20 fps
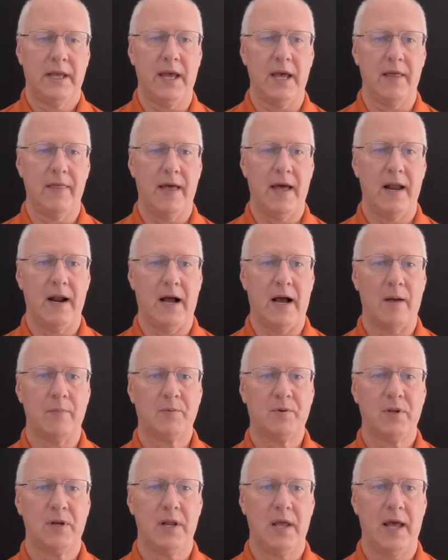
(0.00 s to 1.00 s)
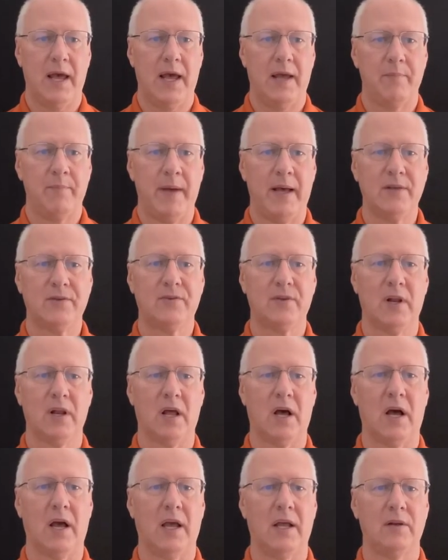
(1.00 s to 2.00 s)
yeah, that option A best
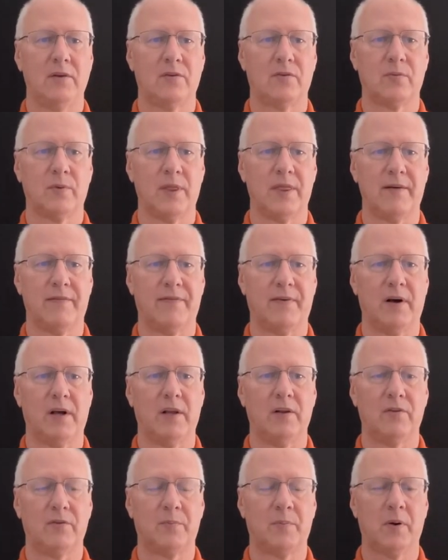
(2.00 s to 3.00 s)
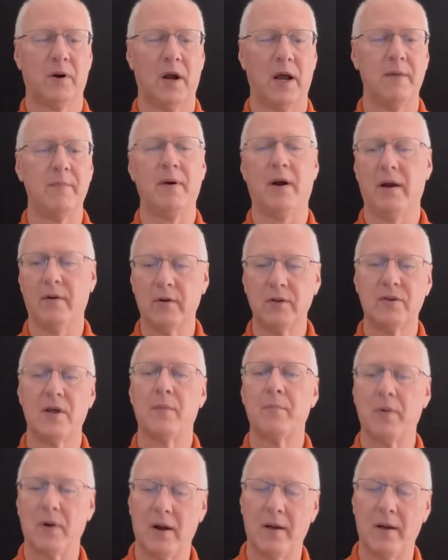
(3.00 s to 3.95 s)
aligns with the fund's primary. Was that